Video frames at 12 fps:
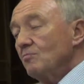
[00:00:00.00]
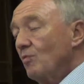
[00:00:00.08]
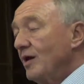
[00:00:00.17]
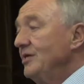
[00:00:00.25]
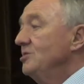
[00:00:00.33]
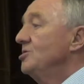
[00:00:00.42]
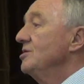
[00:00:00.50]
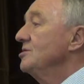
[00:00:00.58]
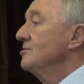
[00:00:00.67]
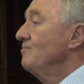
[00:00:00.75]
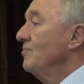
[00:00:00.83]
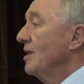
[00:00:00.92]

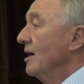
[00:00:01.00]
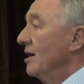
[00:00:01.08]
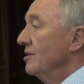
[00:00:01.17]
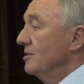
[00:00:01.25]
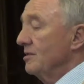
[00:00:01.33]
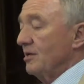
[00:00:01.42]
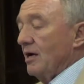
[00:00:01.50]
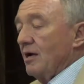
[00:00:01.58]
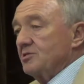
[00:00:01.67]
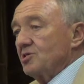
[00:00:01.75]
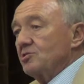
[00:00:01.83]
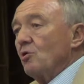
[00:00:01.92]
wages and
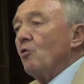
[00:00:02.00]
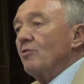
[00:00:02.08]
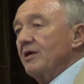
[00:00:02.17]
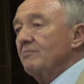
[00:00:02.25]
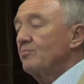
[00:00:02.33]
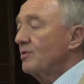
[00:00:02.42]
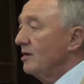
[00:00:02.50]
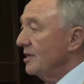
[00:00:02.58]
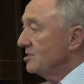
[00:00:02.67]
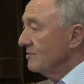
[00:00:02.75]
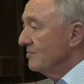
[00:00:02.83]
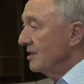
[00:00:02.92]
the soaring
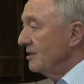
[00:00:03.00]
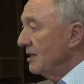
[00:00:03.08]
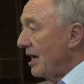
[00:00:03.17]
price of the